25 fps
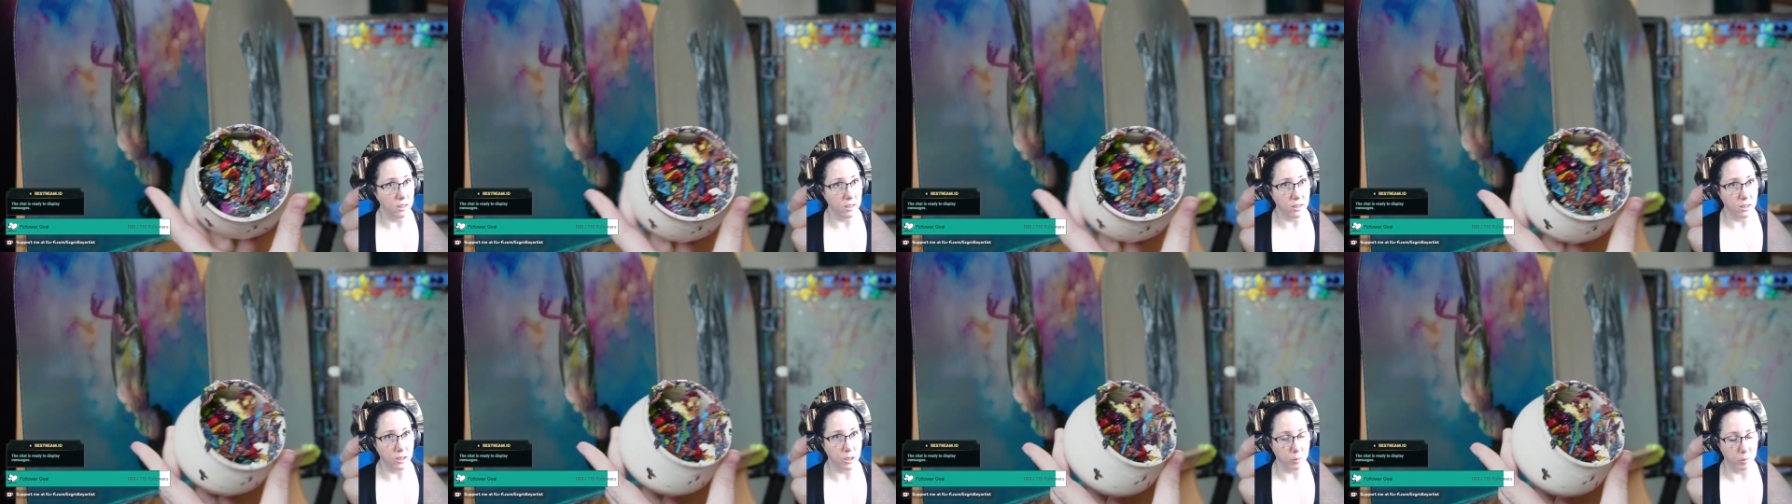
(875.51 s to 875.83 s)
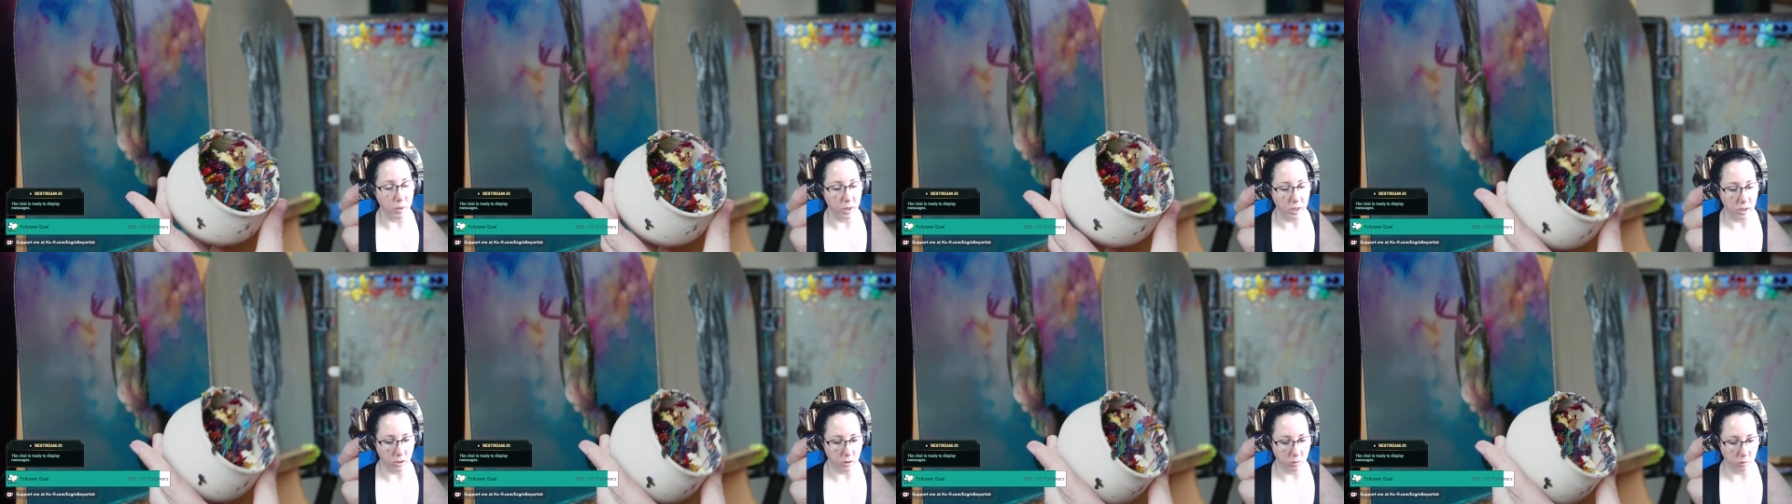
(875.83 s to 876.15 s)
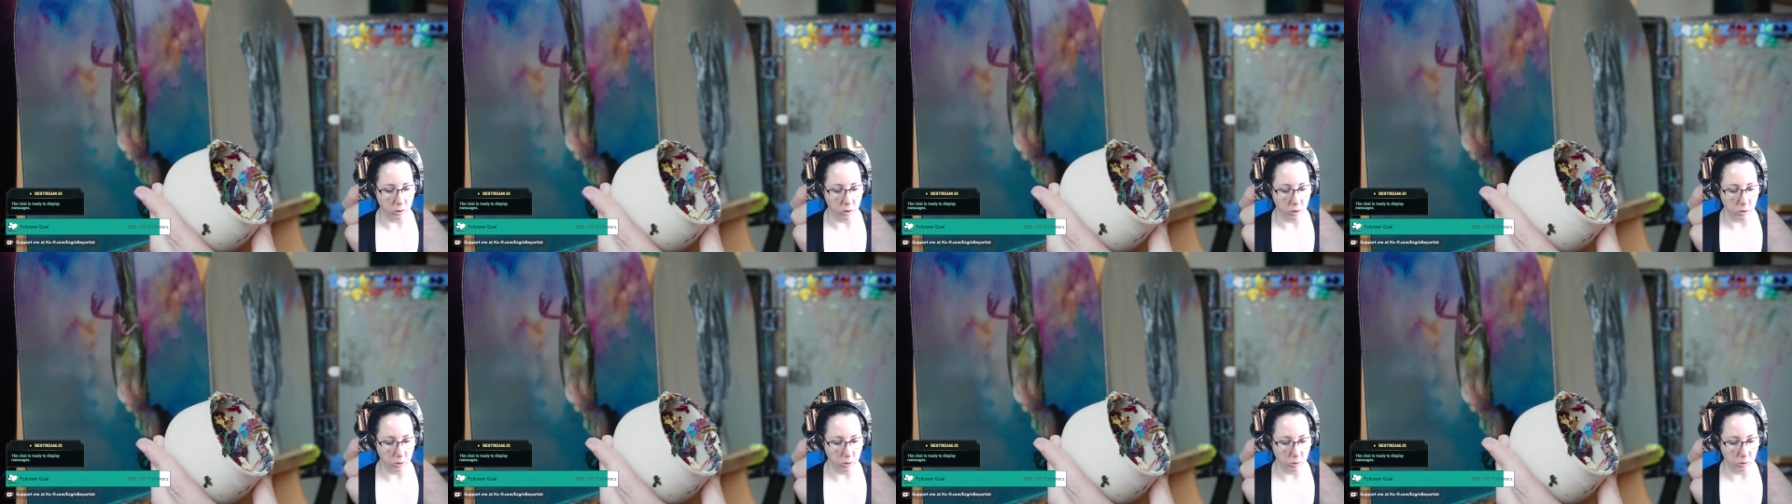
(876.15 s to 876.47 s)
to make some
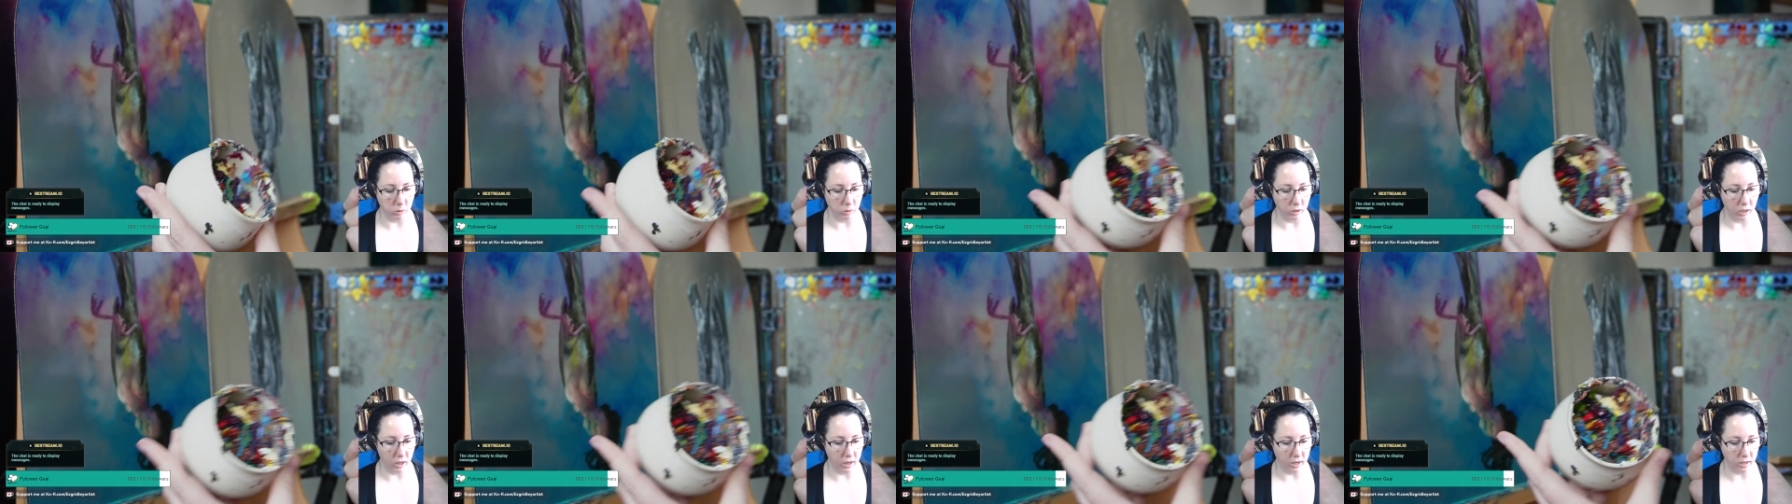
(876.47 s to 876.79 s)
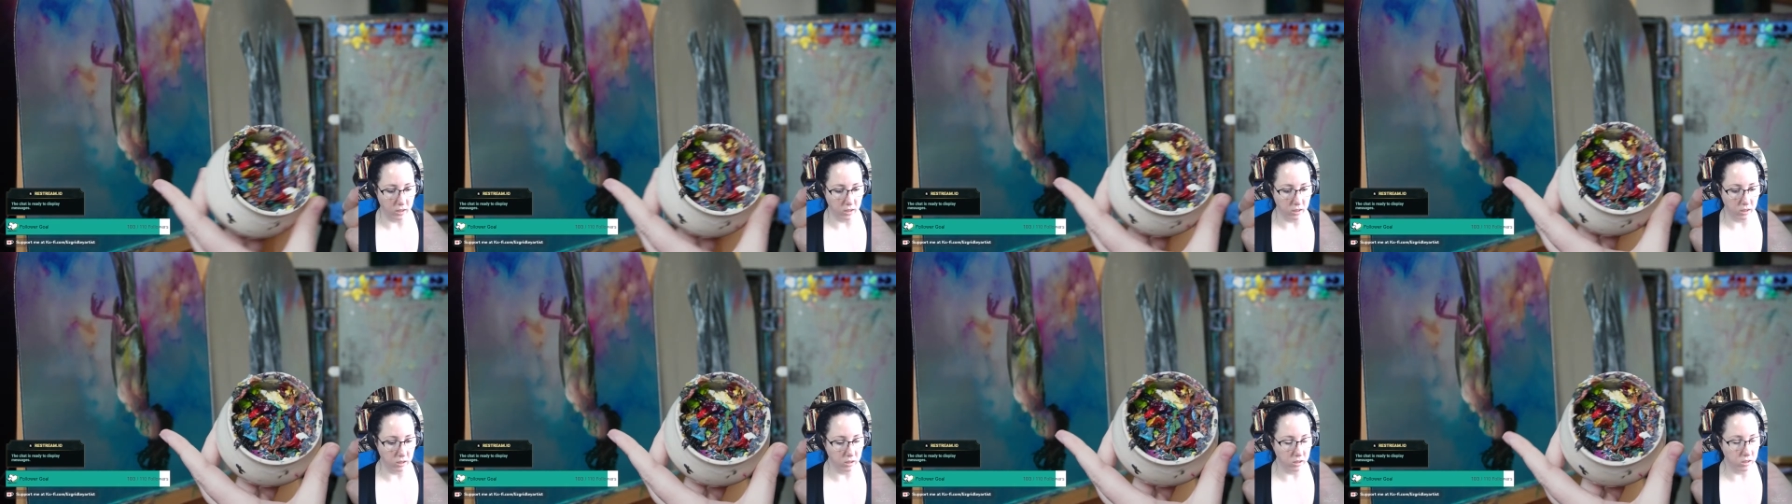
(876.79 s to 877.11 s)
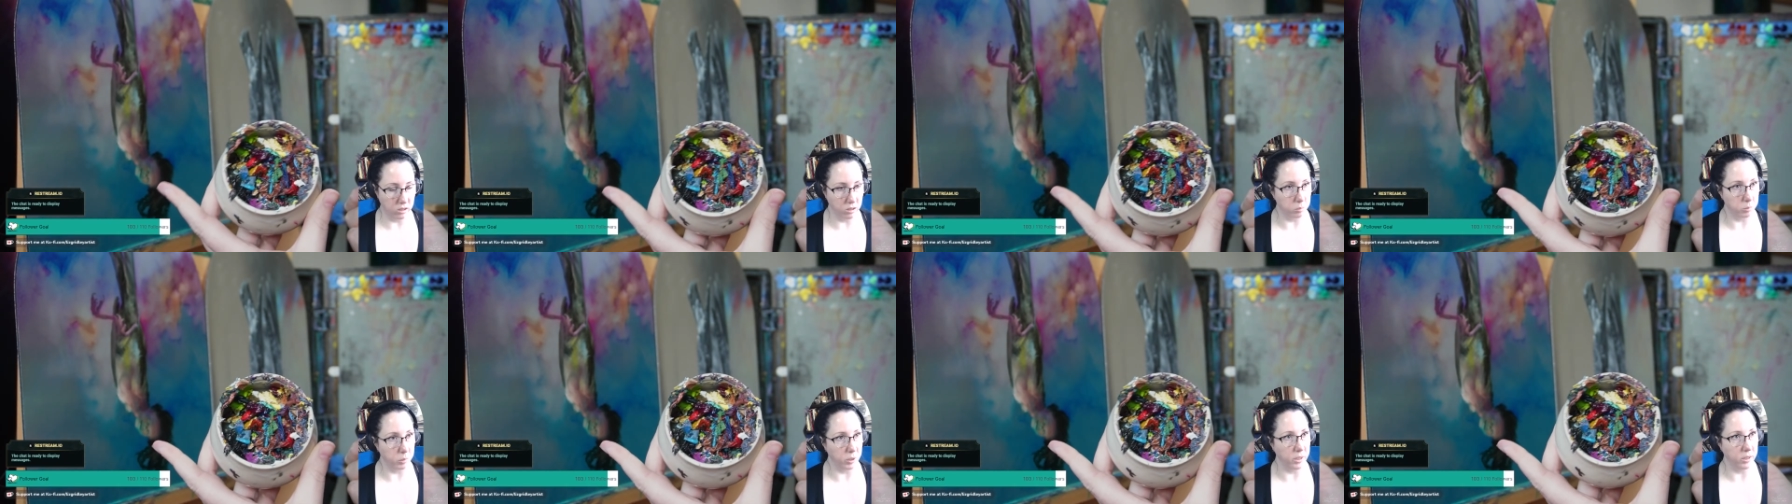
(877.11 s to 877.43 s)
cool like
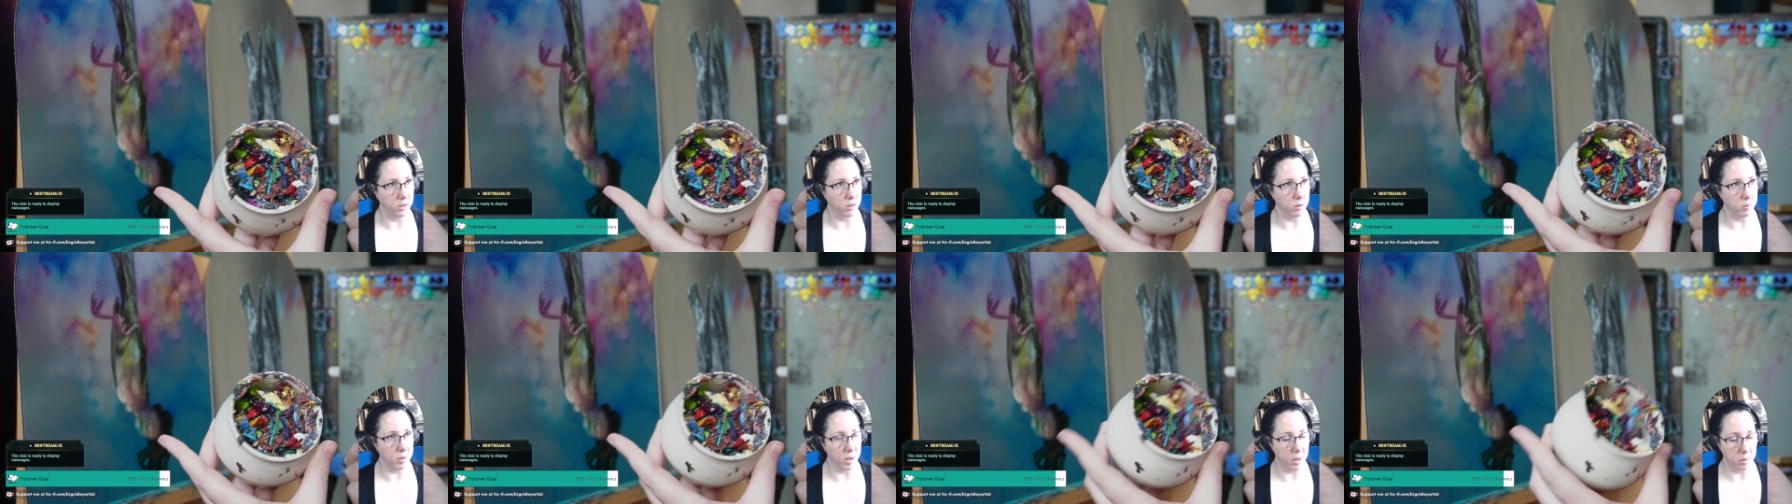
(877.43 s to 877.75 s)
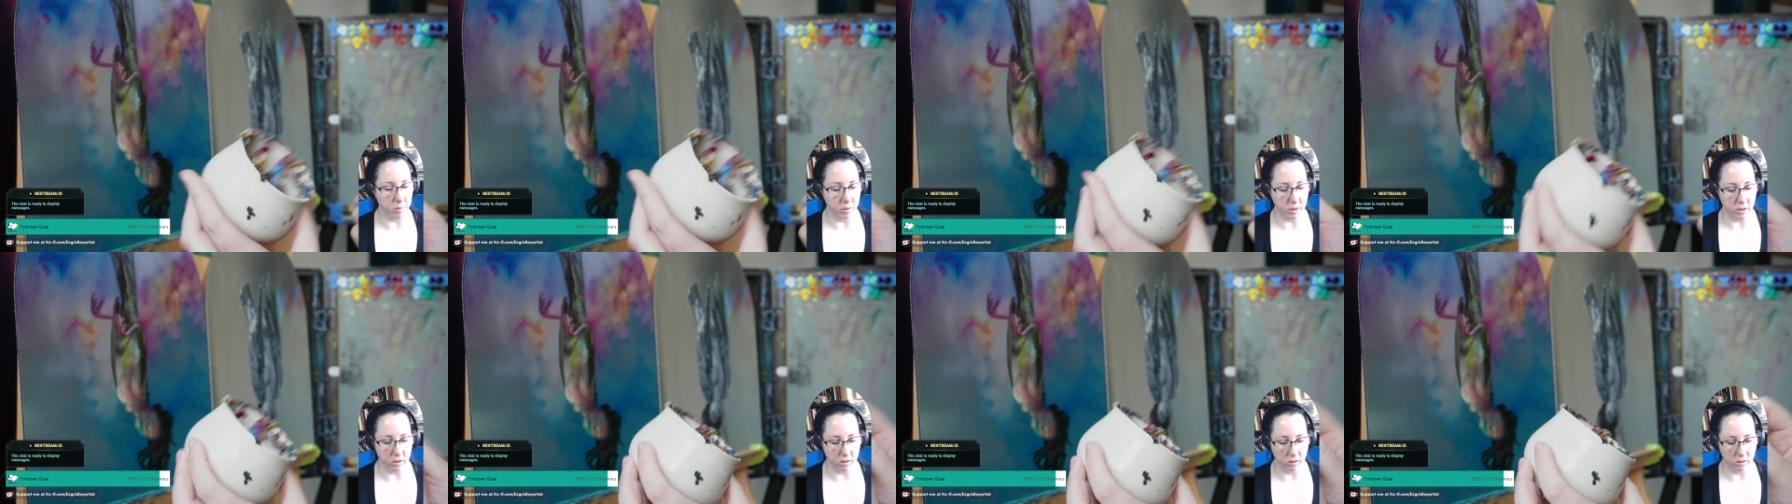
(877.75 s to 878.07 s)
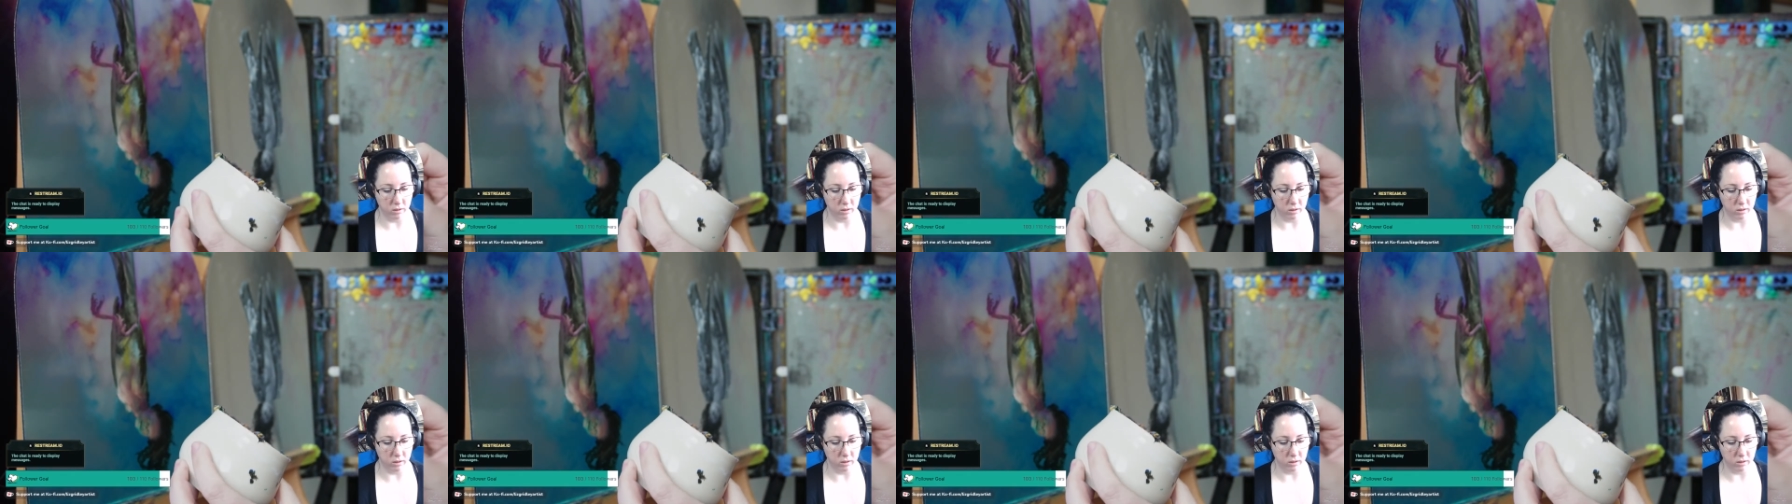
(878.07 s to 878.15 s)
sprinkle paper.